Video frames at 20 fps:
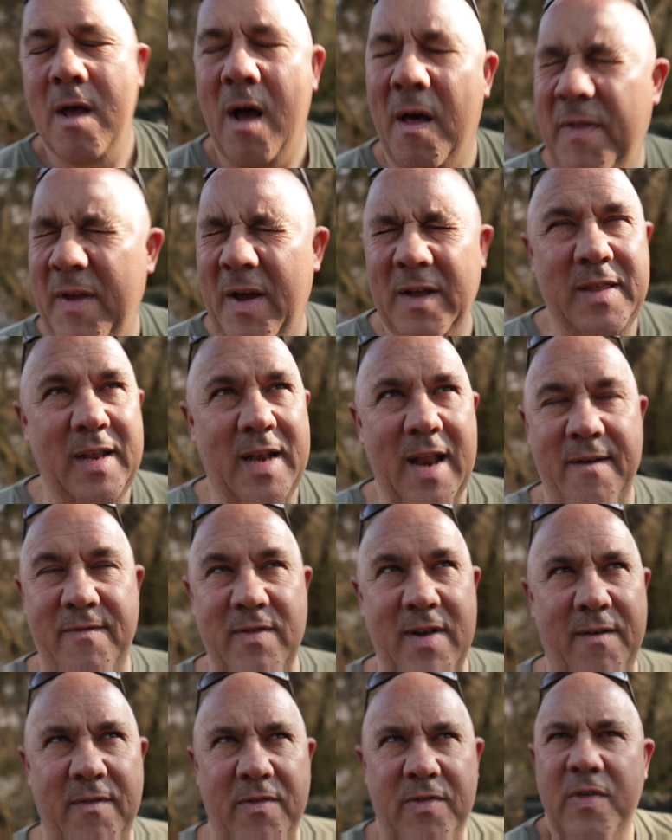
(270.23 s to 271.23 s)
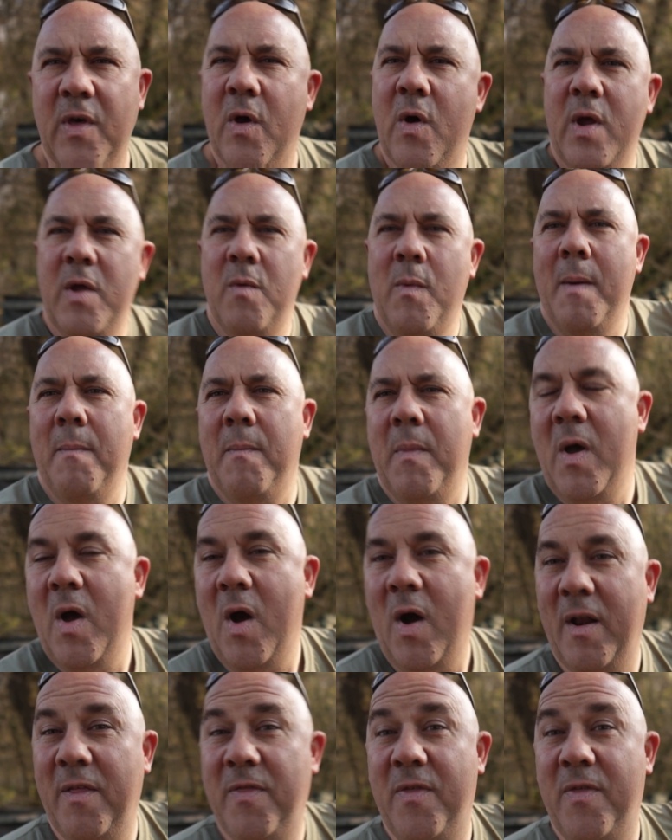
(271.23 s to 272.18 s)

I think I did have another 31, a